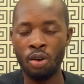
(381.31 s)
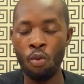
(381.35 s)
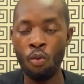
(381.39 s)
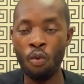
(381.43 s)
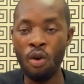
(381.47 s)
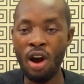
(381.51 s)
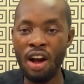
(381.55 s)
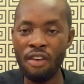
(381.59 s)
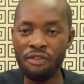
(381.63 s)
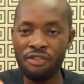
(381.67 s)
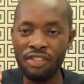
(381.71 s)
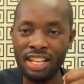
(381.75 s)

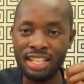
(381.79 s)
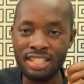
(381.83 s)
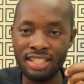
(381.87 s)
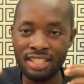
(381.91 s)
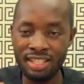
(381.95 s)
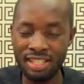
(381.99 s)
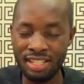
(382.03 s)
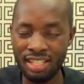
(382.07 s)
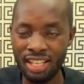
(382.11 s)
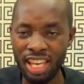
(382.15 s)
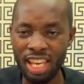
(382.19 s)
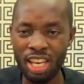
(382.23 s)
We have the
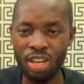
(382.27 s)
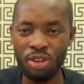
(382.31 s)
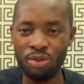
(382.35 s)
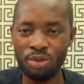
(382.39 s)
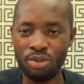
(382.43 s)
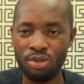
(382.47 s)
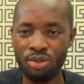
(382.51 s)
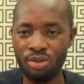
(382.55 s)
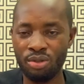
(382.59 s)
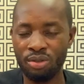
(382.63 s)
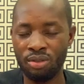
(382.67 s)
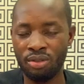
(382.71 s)

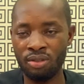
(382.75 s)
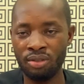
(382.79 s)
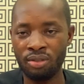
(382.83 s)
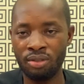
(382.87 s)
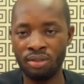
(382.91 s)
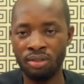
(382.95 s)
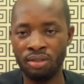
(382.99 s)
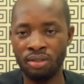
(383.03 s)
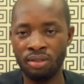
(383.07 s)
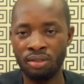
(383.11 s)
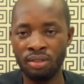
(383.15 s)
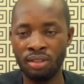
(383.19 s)
skills,
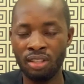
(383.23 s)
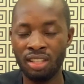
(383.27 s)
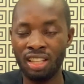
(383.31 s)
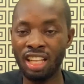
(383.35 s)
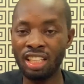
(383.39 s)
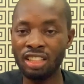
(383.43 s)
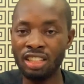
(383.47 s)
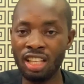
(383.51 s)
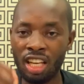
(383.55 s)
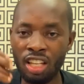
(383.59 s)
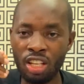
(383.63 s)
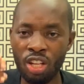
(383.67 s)

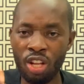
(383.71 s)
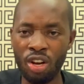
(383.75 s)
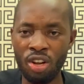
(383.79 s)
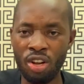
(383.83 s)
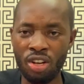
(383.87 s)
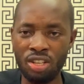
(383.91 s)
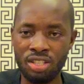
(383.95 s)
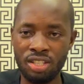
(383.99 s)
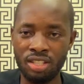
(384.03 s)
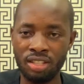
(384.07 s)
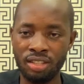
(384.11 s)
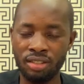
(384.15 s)
the
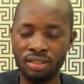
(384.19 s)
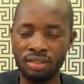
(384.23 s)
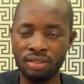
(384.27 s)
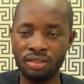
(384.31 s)
technology.